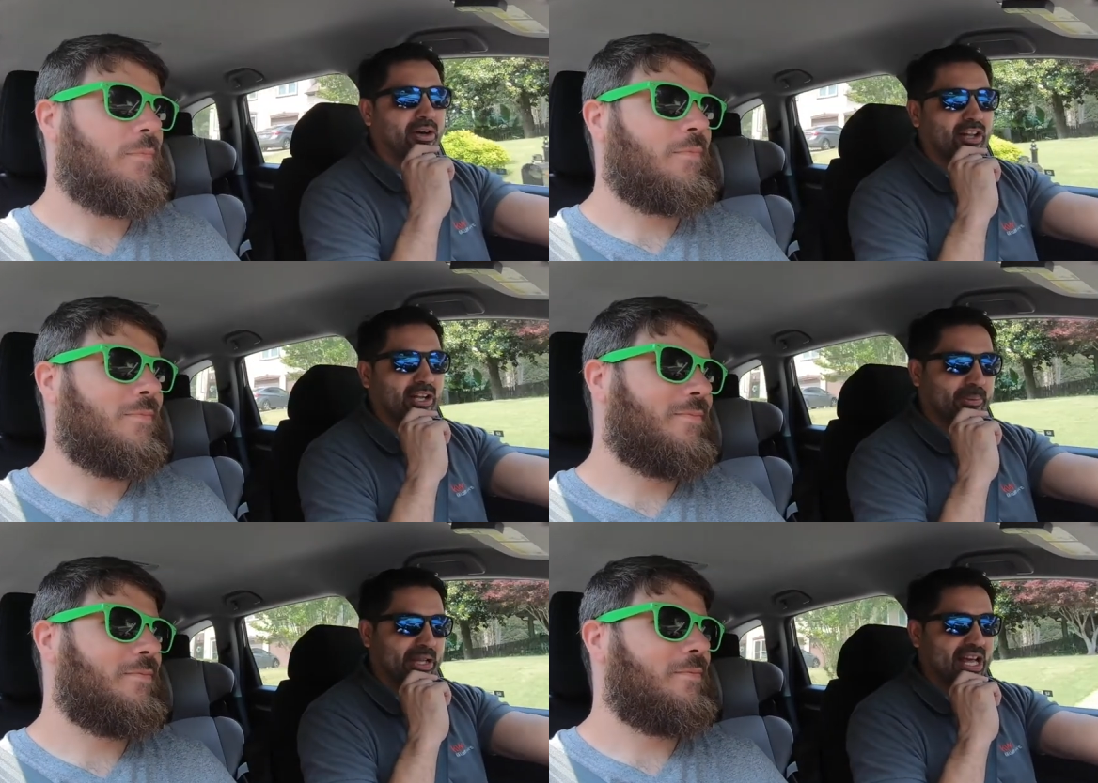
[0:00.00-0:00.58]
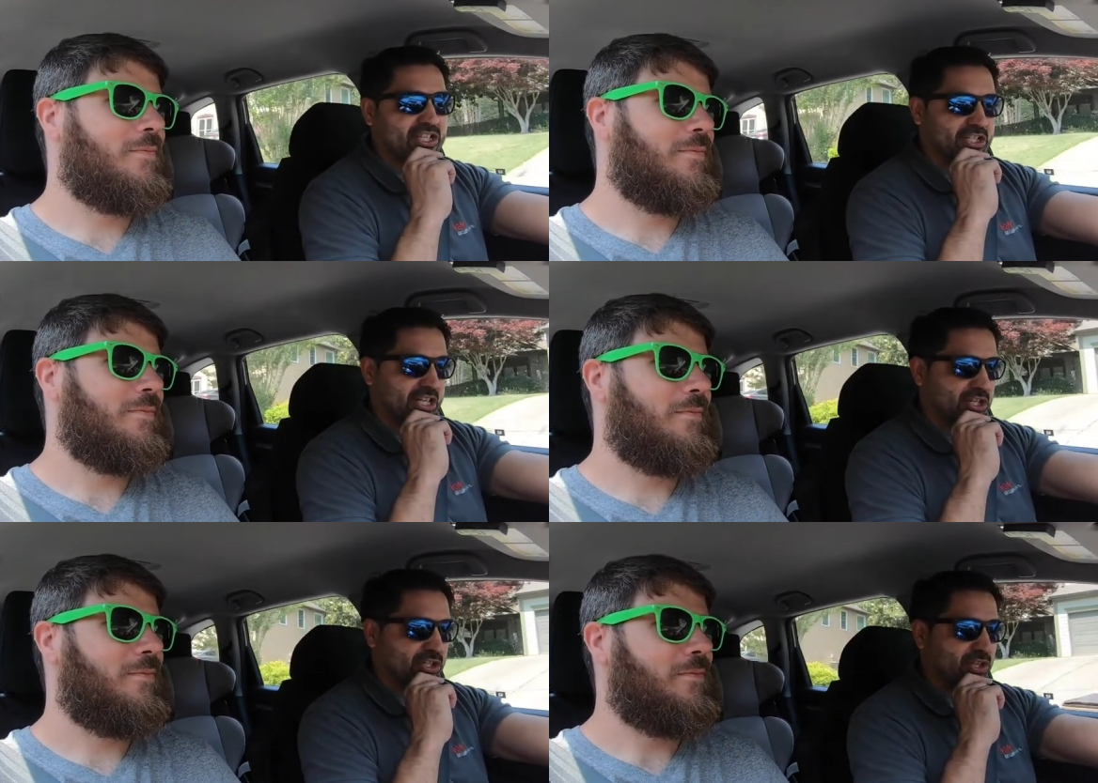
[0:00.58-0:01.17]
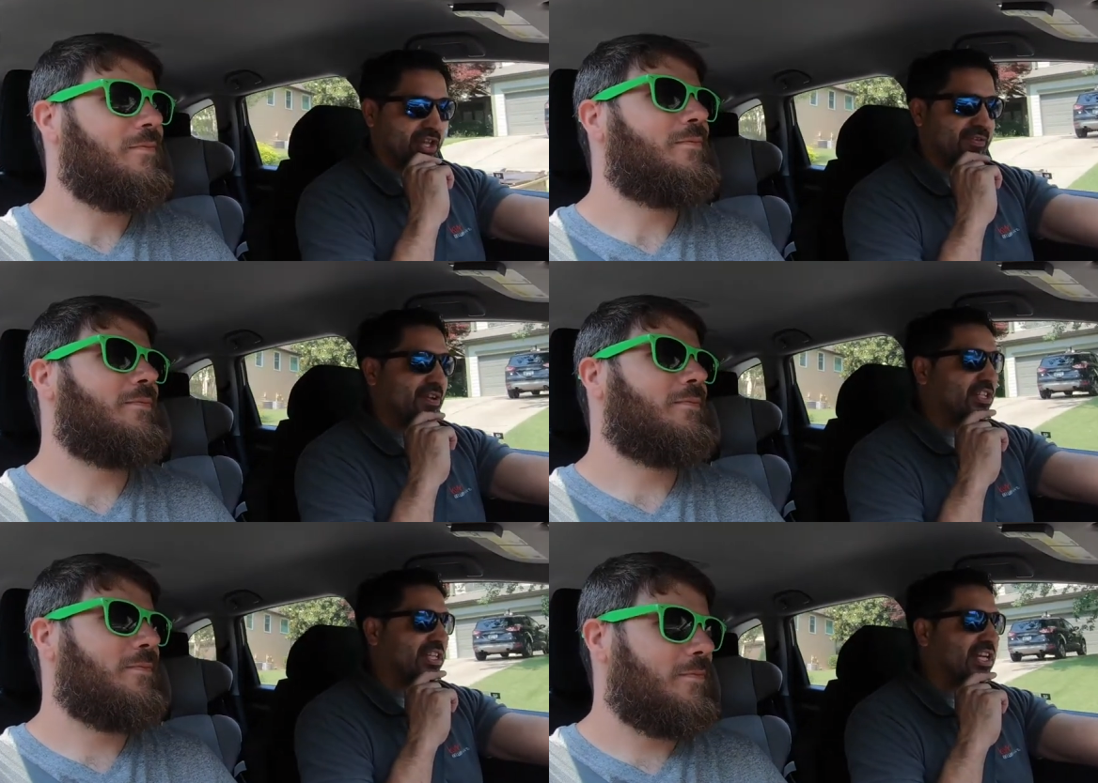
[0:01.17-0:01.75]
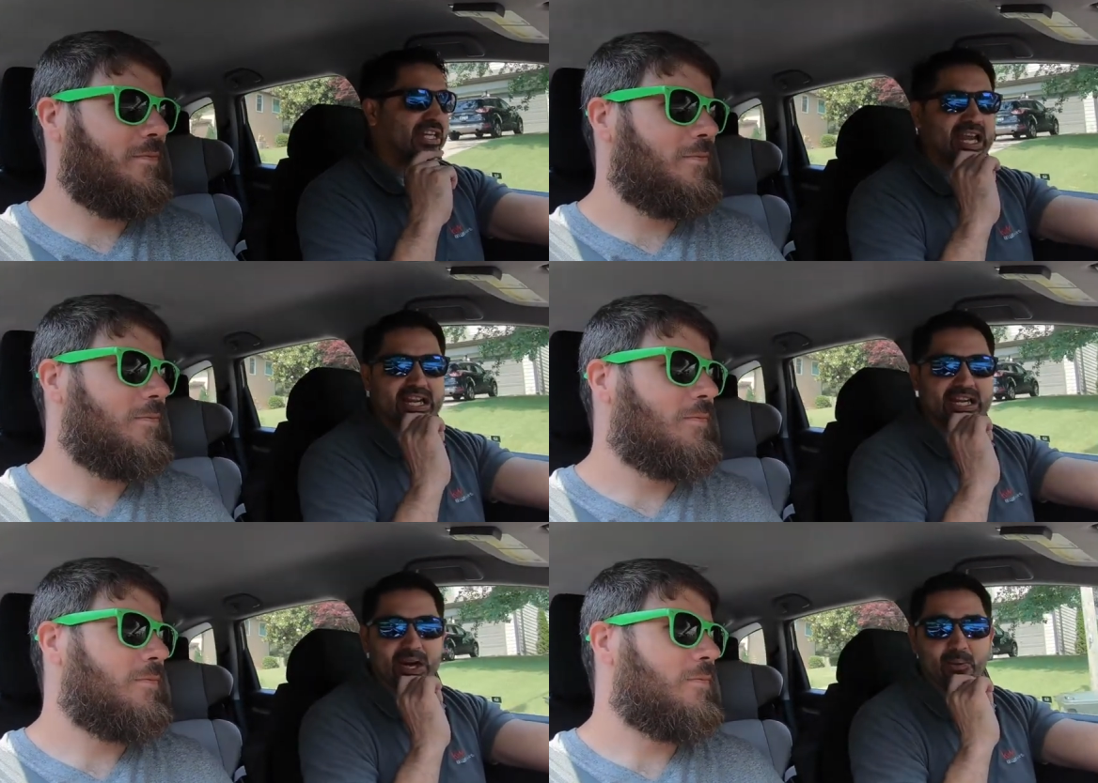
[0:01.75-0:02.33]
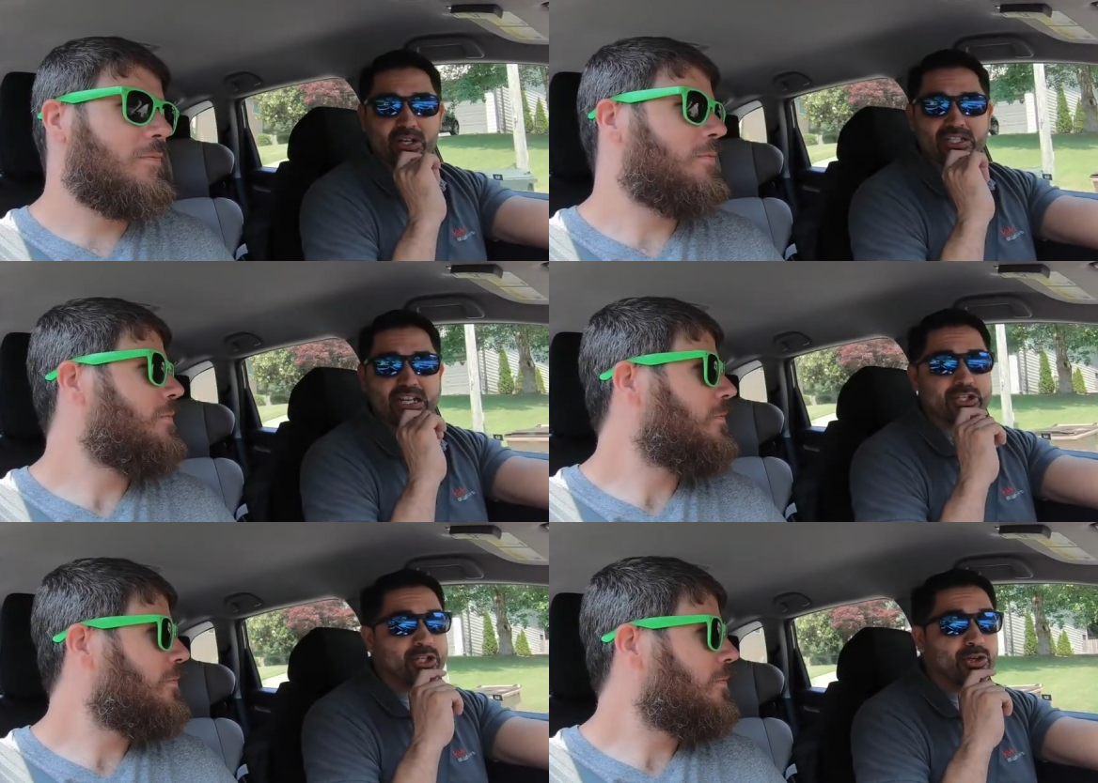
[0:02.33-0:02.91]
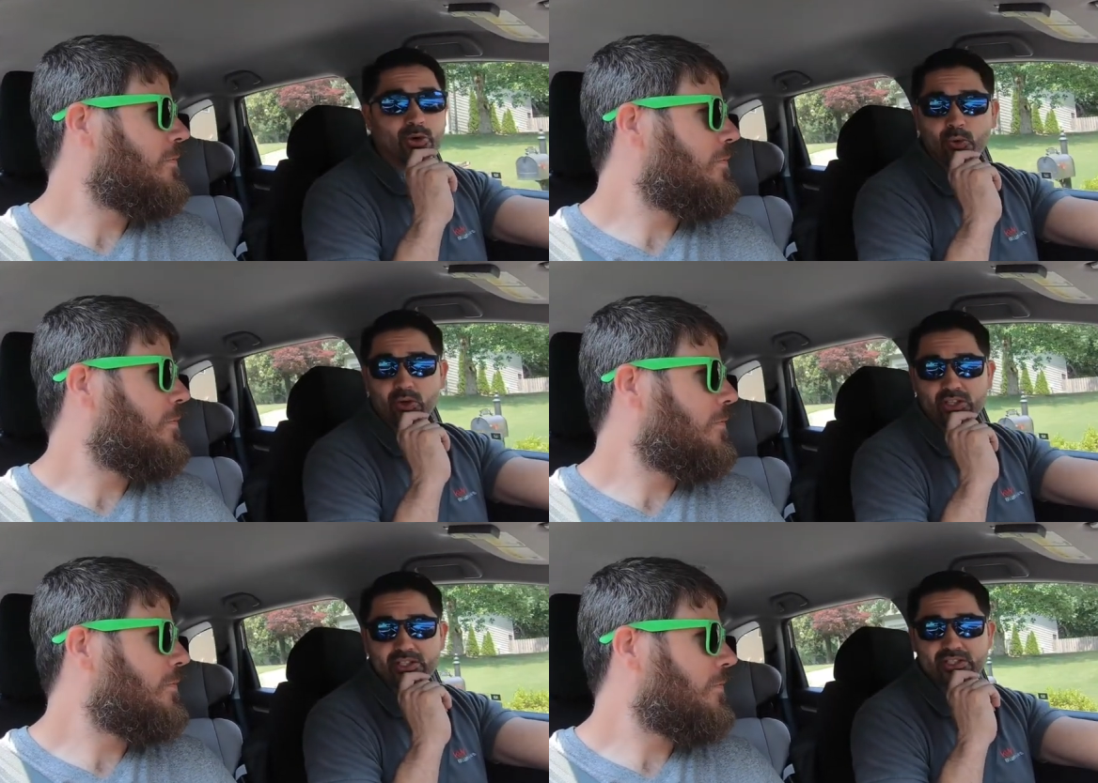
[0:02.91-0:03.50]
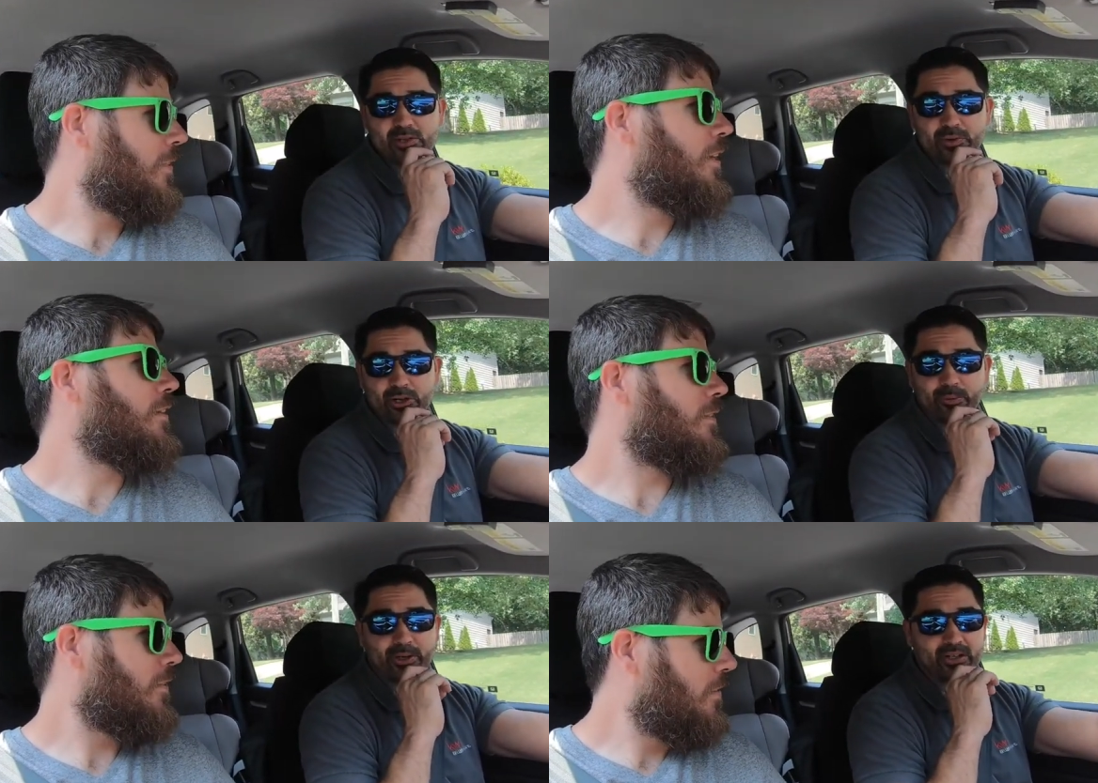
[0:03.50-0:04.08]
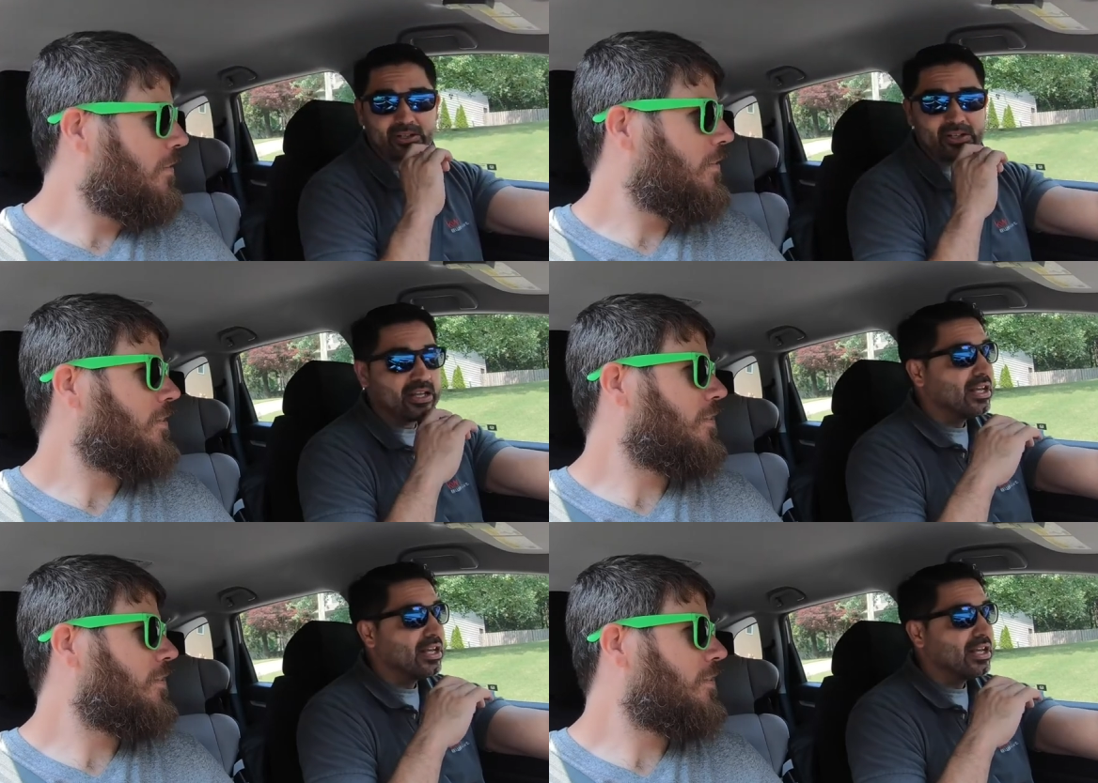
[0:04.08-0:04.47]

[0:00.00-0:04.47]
Speaker 1: club last year. So they've dedicated, I want to say, two courts to pickleball.